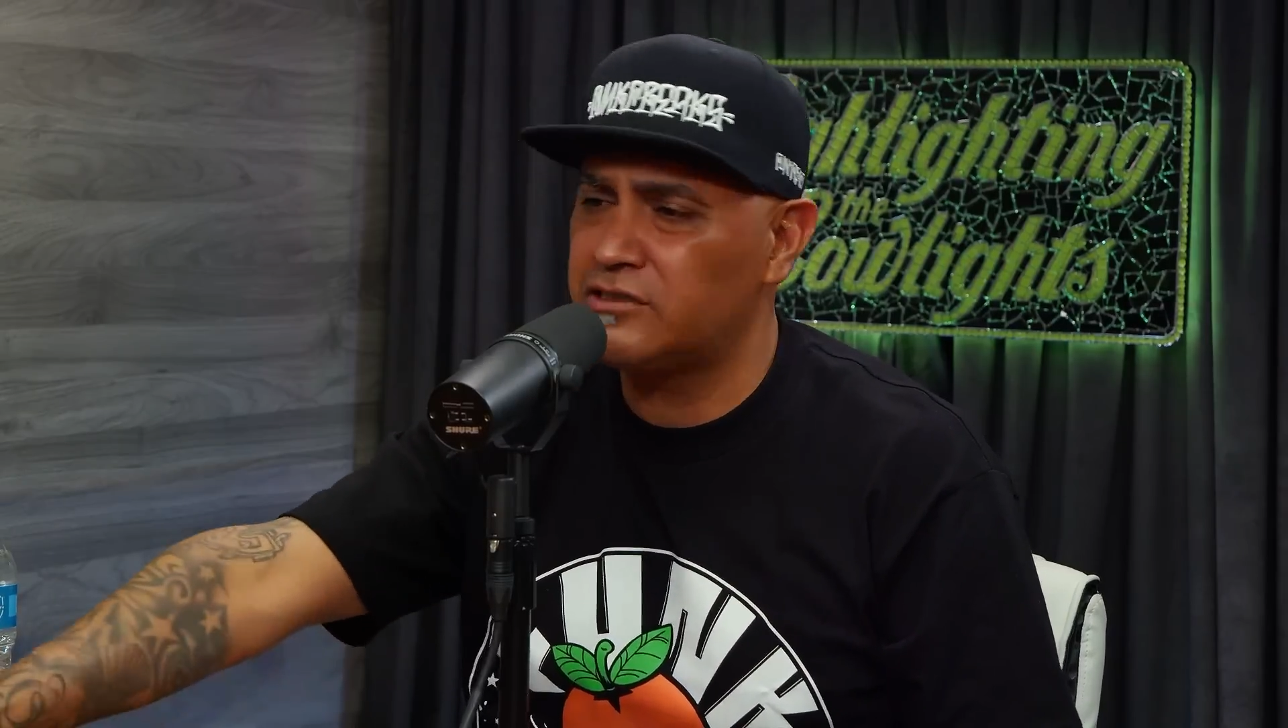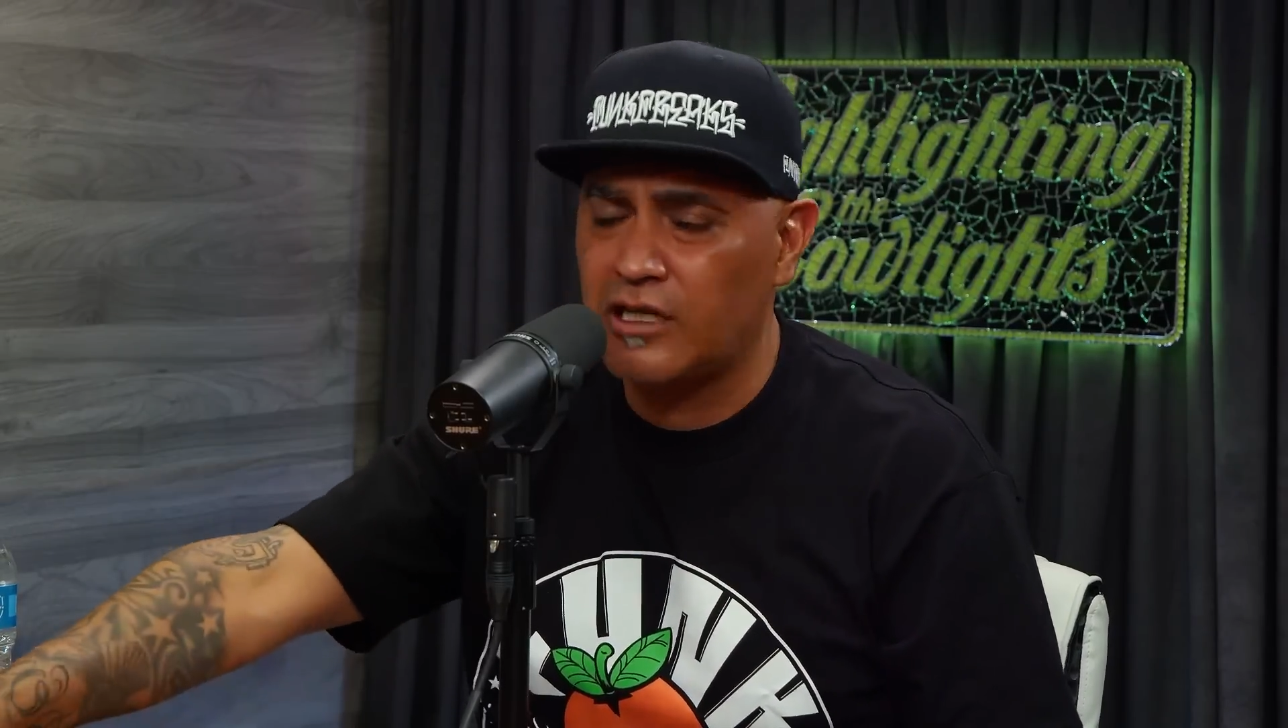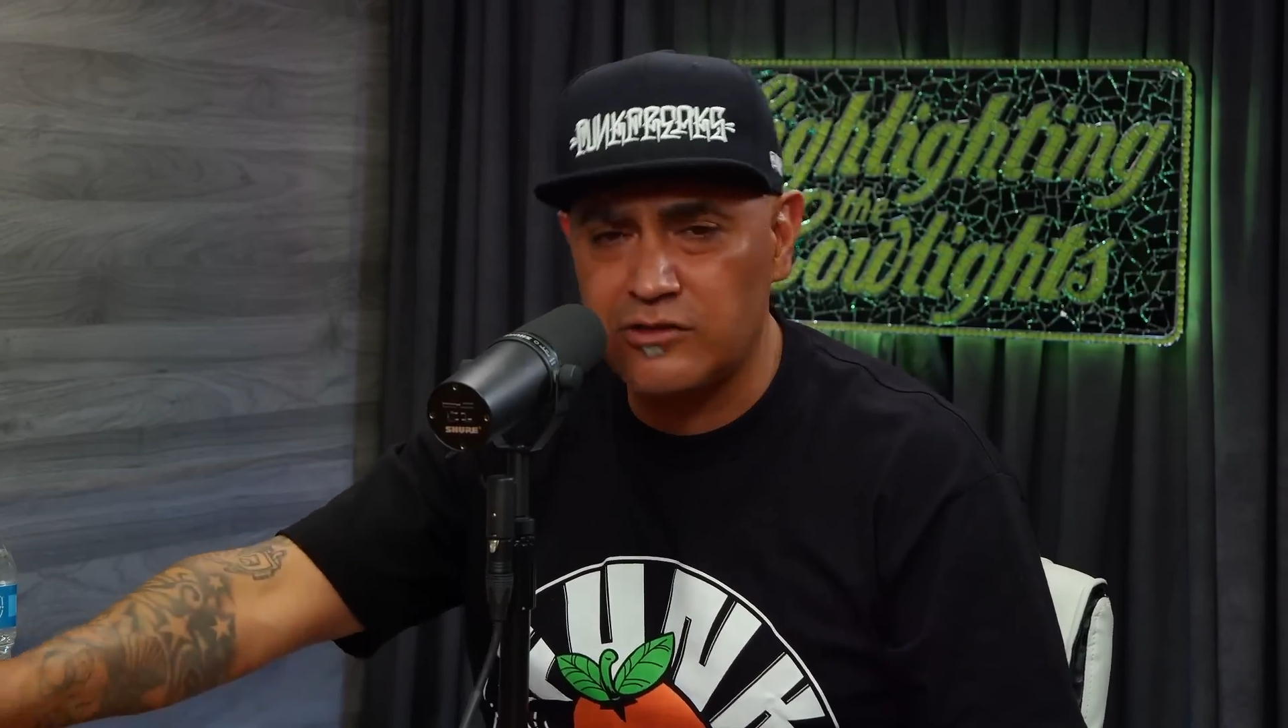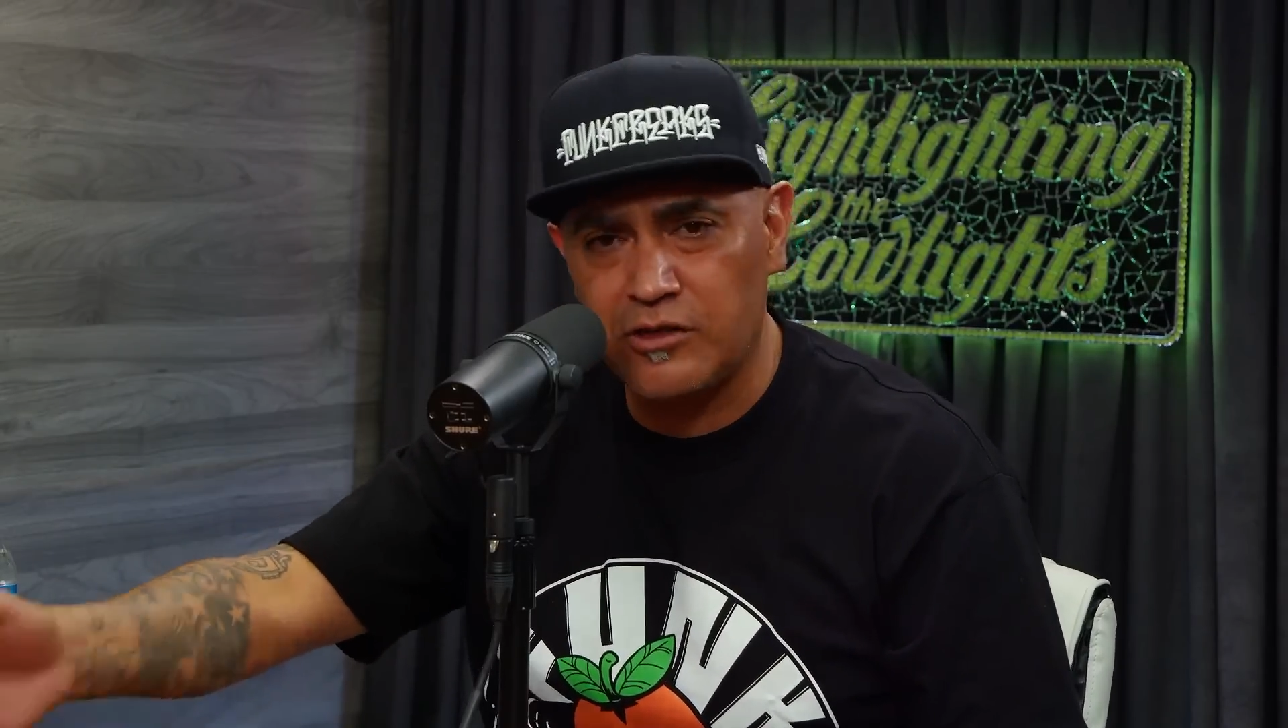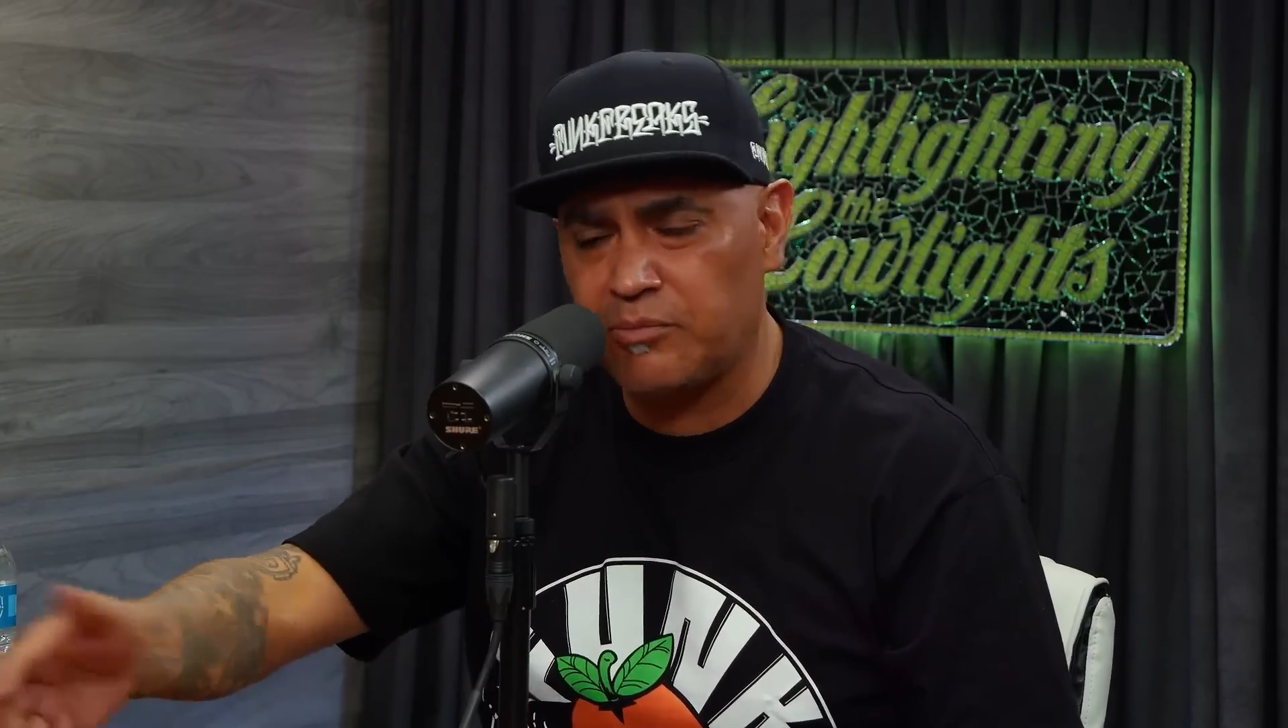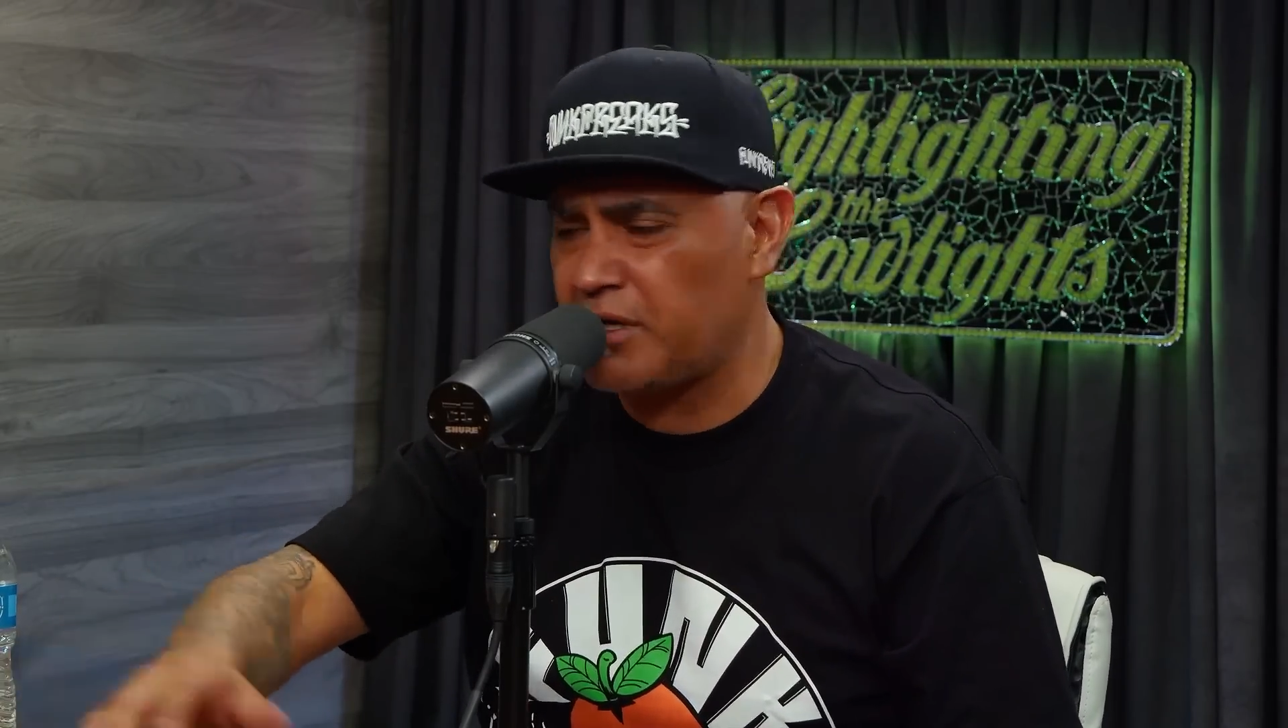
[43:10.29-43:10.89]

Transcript: talk to the